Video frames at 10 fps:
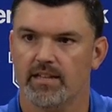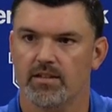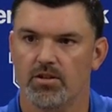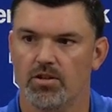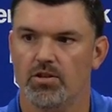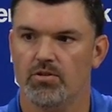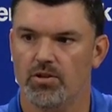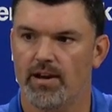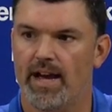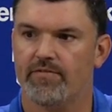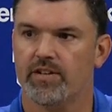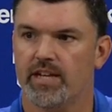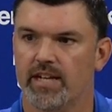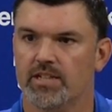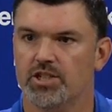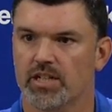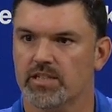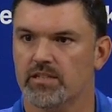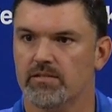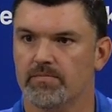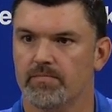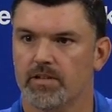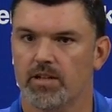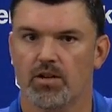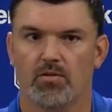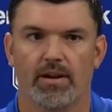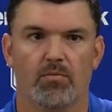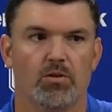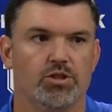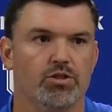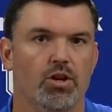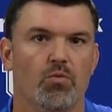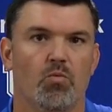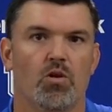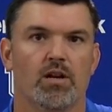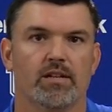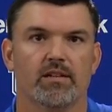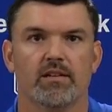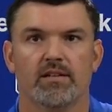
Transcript: you have to get adjusted, and what you don't want,